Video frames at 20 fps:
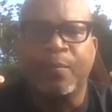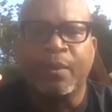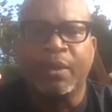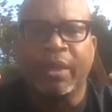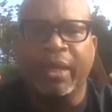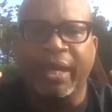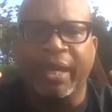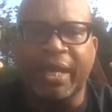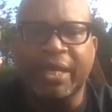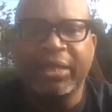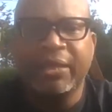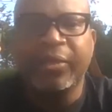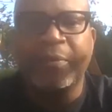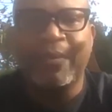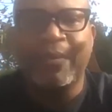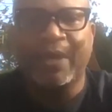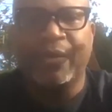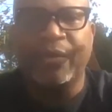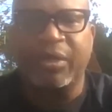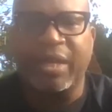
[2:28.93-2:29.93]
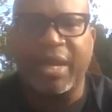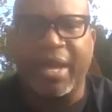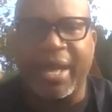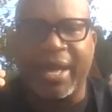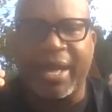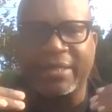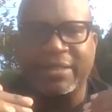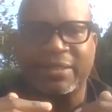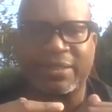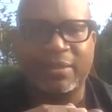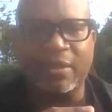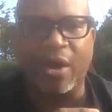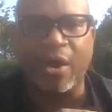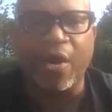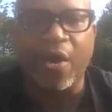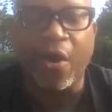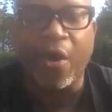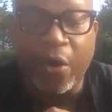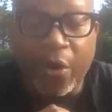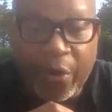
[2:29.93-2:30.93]
in the middle class
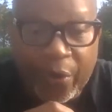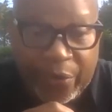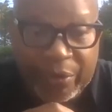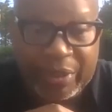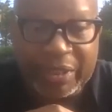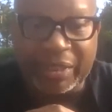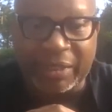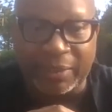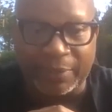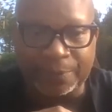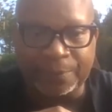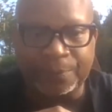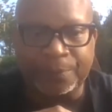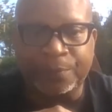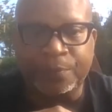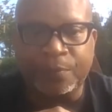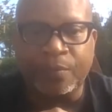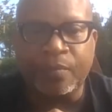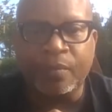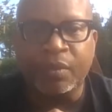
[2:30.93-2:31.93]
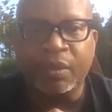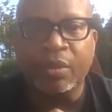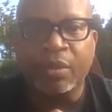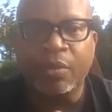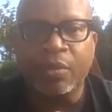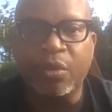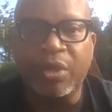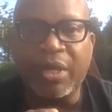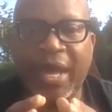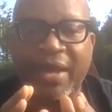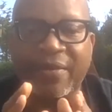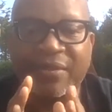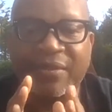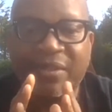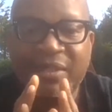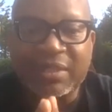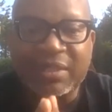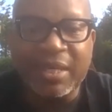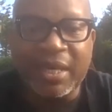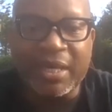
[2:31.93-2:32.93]
are hurting. We have
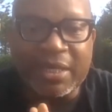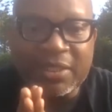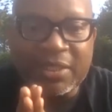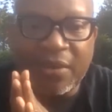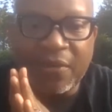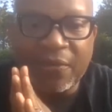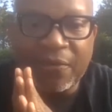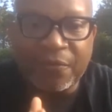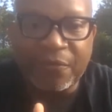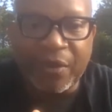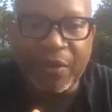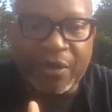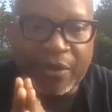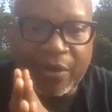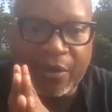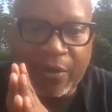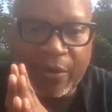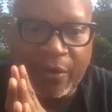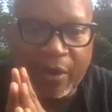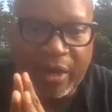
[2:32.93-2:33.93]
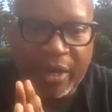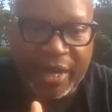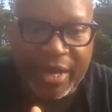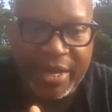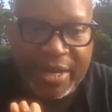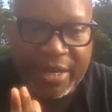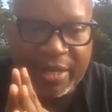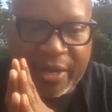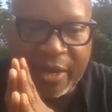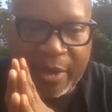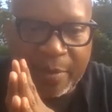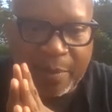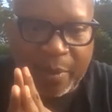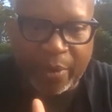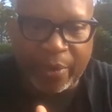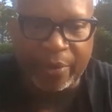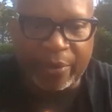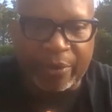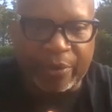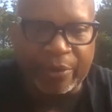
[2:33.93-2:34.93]
six-figure income
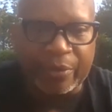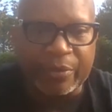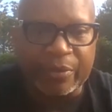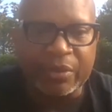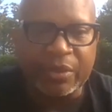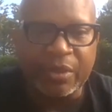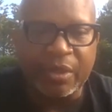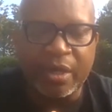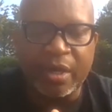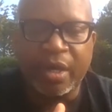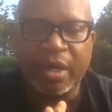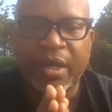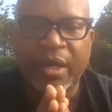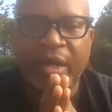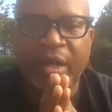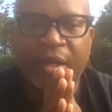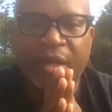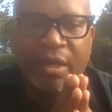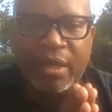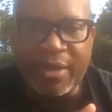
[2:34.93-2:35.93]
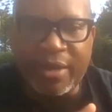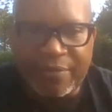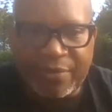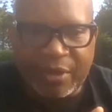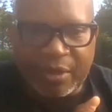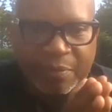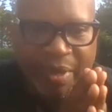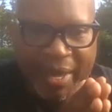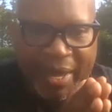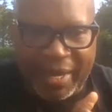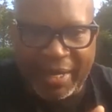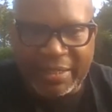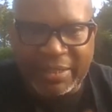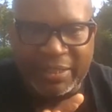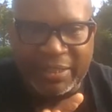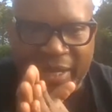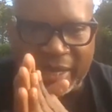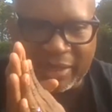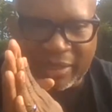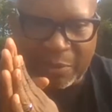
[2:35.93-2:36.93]
earners living
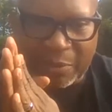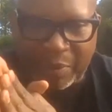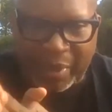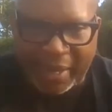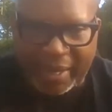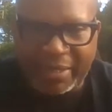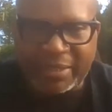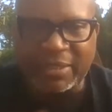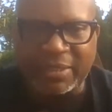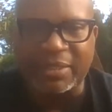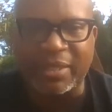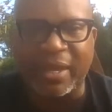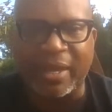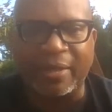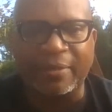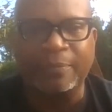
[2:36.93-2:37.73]
paycheck to paycheck.